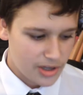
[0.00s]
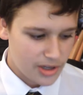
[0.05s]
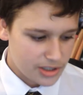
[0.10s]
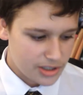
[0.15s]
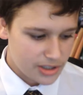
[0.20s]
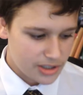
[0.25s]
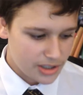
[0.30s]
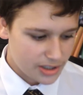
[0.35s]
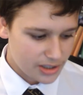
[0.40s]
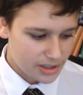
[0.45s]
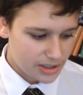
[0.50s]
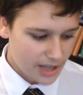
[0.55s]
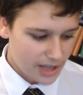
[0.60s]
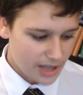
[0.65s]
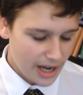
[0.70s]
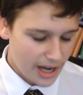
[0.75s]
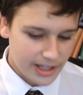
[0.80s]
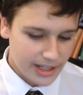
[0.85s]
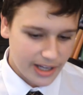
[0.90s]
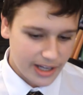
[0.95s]
you
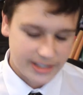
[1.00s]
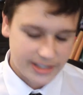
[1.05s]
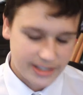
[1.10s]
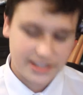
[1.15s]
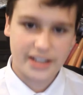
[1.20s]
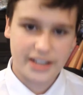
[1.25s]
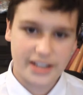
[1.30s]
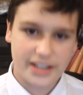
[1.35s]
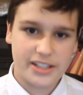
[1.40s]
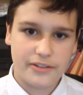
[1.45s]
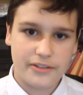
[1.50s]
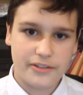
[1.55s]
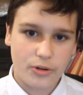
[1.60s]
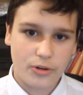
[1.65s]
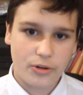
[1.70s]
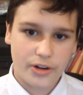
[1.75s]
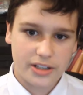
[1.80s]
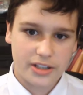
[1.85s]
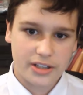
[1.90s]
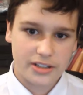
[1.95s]
kind of get excited
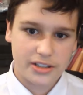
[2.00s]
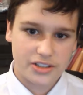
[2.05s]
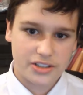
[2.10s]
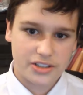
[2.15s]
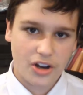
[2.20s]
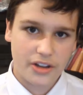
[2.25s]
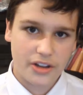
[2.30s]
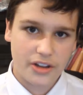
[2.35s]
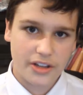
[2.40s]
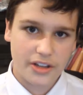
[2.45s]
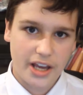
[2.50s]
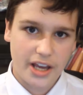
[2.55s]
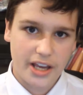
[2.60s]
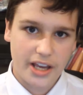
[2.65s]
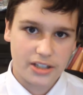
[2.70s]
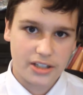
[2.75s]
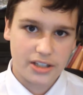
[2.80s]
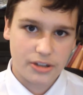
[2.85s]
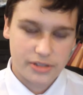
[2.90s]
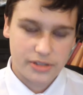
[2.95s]
for it at the start of the day.
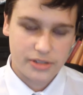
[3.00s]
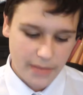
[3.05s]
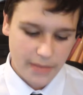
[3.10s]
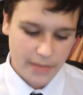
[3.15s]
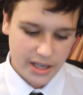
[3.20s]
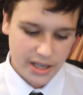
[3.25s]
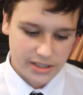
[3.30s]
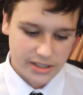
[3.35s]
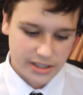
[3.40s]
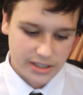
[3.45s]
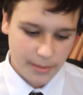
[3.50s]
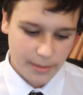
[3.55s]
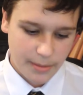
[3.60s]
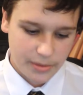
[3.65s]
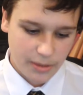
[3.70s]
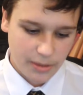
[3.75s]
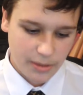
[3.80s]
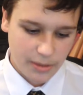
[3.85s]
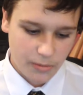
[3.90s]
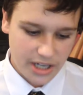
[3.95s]
You know, see mates and that. But
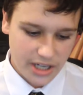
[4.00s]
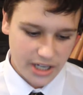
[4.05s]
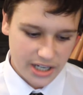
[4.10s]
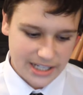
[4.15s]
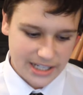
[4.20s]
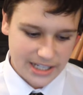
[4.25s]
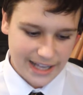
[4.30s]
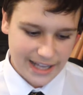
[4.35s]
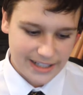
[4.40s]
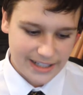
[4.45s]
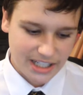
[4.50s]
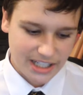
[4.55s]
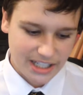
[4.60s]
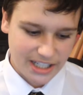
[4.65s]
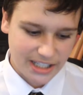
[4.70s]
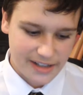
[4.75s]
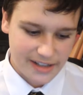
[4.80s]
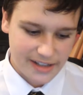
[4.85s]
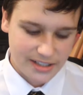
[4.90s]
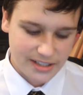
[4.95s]
then when you actually get into the
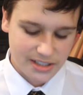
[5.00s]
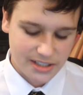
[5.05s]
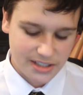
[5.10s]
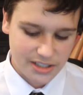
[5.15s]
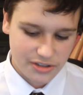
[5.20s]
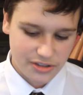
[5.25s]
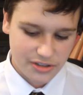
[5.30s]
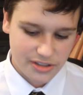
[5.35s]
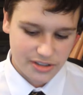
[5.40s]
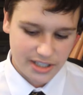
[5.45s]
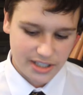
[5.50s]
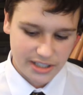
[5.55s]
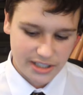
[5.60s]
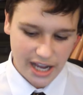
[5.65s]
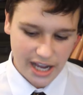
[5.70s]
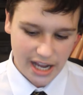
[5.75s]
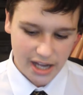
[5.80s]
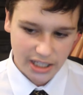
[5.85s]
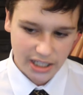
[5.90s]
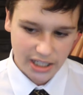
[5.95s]
classes, you just sit
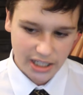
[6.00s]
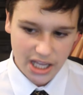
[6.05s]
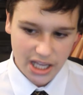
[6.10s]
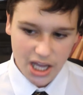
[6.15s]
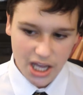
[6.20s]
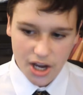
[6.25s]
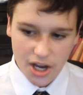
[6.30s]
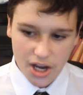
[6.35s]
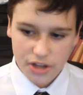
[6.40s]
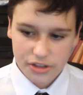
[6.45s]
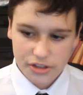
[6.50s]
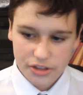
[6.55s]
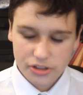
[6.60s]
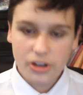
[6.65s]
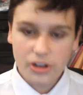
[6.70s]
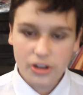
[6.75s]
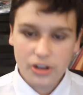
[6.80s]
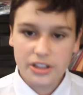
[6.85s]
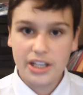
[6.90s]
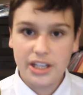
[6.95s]
down. Like at the
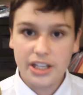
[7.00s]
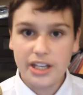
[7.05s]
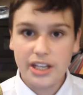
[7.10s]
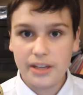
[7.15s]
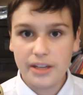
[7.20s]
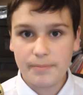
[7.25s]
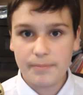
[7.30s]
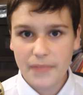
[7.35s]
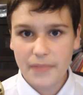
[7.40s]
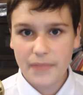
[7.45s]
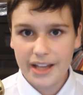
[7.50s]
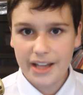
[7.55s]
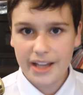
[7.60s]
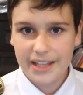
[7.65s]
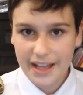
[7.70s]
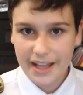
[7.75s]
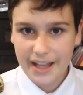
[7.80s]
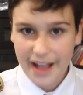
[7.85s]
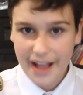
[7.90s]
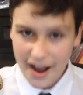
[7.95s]
start of the year, I
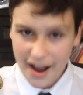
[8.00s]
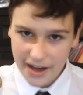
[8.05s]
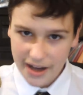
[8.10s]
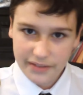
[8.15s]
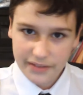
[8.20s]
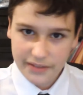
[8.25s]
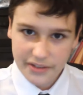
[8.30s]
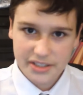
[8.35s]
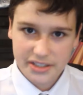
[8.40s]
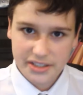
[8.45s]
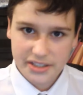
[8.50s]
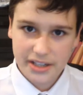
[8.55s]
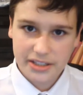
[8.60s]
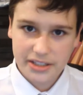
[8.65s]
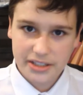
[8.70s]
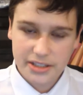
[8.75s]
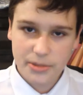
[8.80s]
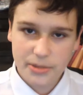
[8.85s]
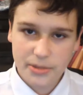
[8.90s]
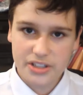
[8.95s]
get kind of
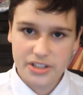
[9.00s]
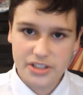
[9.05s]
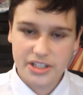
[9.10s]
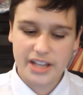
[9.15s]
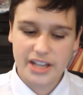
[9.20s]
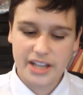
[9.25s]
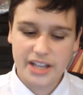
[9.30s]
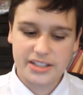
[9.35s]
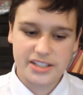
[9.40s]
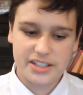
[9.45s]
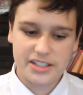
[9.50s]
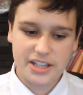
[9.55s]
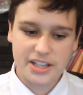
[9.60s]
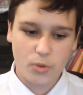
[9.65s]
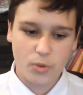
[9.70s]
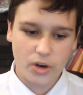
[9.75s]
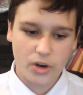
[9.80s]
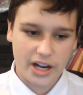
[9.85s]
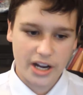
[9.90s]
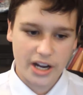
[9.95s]
excited because you get to see
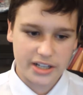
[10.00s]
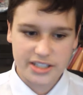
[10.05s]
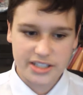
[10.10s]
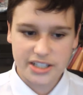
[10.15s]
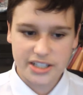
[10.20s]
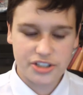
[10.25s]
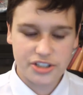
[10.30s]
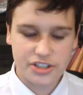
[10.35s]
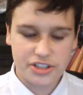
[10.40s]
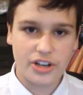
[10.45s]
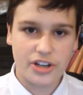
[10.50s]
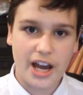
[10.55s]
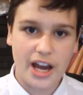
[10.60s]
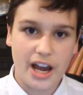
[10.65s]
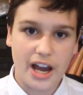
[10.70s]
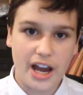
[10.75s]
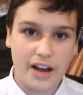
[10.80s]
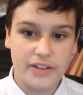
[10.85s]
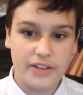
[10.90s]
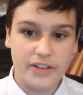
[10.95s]
what kind of teachers you're gonna
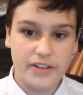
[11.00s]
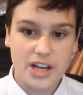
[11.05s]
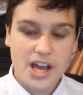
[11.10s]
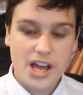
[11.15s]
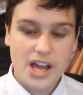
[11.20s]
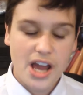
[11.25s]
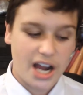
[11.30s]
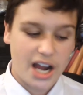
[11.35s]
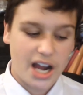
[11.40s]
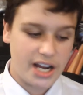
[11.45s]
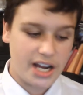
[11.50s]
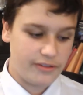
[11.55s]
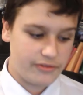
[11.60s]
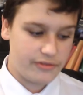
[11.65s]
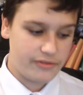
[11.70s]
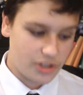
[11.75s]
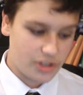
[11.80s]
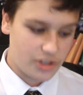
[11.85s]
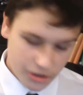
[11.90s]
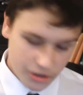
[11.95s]
have. And if
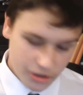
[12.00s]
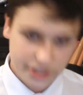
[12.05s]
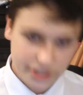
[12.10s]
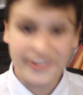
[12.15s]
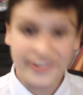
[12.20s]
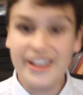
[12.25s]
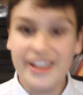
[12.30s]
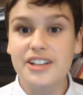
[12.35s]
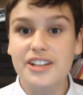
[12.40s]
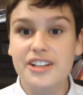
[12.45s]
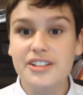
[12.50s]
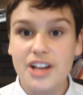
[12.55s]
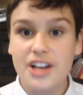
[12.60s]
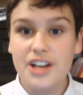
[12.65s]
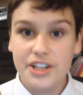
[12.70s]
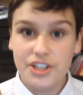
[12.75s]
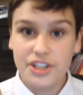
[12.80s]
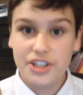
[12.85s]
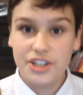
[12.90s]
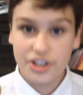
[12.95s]
you cross your fingers,
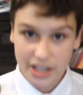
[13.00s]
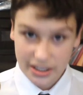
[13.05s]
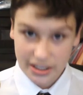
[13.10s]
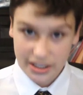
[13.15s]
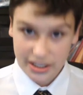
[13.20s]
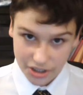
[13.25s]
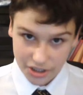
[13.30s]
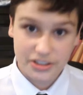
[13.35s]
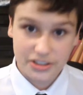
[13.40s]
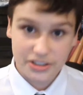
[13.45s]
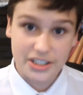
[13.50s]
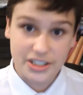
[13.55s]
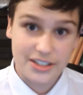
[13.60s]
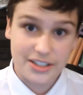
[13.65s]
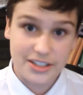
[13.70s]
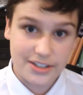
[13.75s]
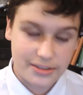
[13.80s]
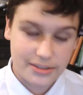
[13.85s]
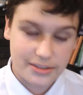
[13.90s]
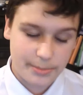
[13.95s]
you're gonna get the good
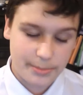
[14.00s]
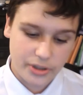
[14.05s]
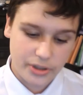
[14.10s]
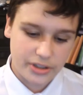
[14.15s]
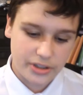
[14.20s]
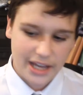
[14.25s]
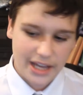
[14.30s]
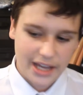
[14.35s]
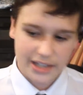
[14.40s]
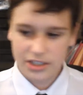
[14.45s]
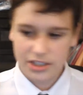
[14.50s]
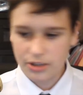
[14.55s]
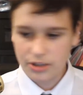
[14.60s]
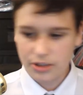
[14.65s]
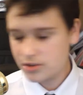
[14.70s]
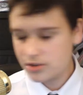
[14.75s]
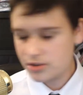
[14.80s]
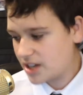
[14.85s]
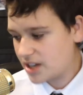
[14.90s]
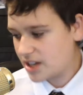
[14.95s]
teachers. But then, you know,
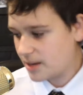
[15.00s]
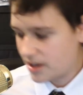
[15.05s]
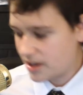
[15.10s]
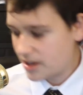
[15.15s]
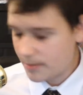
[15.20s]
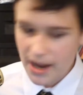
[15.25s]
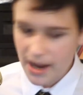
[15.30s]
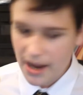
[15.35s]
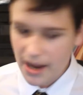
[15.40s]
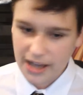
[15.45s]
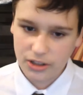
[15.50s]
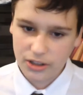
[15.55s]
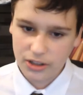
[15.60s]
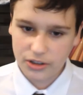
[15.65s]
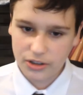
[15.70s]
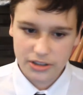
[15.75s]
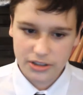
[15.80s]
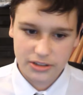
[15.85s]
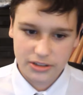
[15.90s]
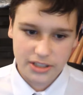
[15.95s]
sometimes you have bad luck
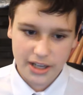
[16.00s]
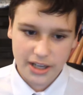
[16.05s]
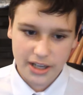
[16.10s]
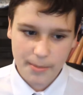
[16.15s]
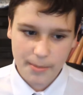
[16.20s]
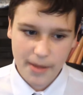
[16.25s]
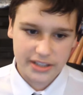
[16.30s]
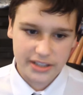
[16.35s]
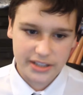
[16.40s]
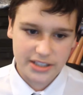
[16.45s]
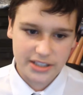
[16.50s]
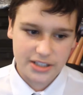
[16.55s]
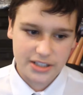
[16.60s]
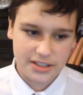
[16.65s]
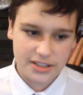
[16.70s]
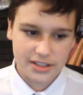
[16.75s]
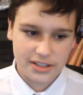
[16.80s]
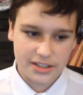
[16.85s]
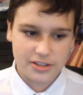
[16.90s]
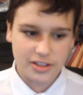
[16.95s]
and you get bad
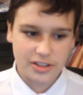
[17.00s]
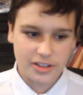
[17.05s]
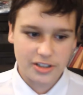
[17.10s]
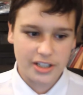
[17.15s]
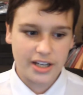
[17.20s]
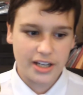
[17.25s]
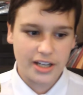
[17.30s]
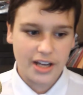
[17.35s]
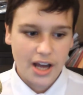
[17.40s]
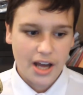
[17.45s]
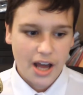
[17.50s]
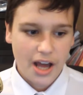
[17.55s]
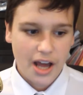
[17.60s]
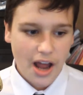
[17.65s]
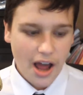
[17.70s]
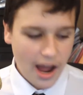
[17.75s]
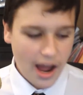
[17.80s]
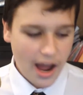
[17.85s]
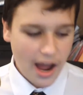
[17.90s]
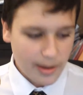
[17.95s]
teachers. Literally,
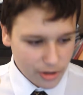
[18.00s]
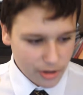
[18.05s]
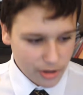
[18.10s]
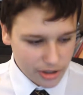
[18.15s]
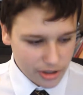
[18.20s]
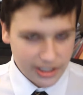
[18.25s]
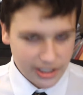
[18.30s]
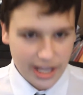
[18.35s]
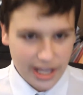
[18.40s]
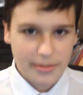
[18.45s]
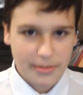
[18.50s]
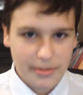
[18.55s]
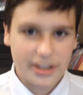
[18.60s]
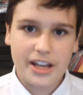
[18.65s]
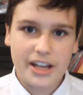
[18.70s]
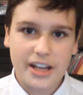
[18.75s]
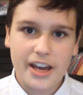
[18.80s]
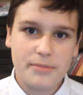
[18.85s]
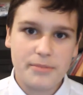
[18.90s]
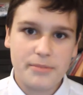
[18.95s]
I'm not going to name any
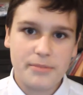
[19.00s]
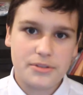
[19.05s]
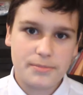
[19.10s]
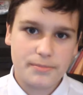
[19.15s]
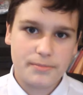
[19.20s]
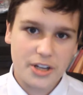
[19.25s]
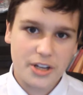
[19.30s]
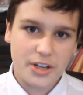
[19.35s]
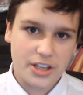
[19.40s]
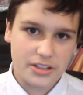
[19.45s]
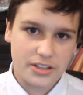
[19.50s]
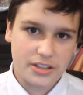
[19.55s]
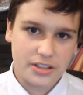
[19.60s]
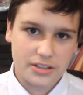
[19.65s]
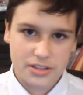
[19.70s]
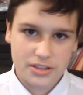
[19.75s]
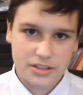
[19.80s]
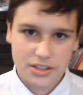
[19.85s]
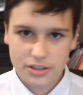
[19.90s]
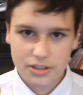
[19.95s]
names because
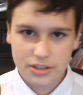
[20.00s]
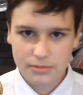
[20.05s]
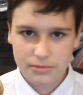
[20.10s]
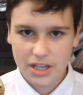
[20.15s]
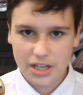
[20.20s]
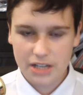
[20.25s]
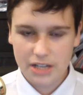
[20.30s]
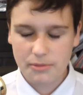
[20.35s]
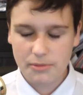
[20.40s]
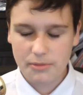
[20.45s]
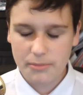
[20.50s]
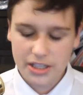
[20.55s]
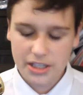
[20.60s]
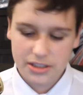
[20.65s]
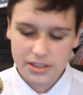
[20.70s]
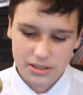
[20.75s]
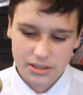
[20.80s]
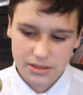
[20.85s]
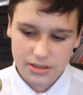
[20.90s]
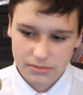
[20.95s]
sometimes my
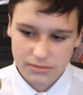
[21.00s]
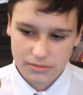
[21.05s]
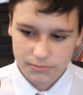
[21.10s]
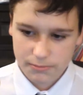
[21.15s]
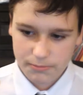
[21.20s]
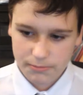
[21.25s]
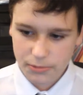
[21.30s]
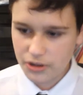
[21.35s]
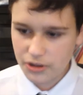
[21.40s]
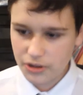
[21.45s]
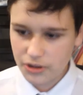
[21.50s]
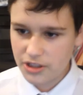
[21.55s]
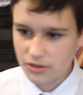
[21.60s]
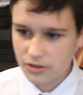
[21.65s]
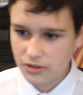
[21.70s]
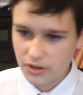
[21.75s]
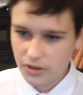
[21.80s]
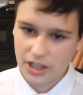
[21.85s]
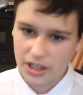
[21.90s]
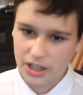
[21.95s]
mates put this
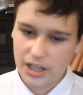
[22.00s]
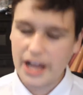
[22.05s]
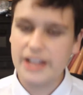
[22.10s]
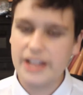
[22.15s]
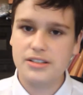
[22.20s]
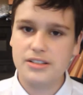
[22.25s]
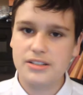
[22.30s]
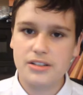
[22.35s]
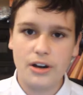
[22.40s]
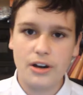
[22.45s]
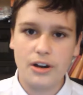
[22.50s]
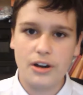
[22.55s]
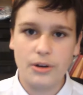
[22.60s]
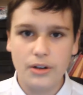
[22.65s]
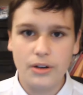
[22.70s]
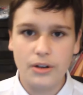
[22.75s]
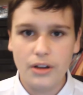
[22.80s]
on in class, so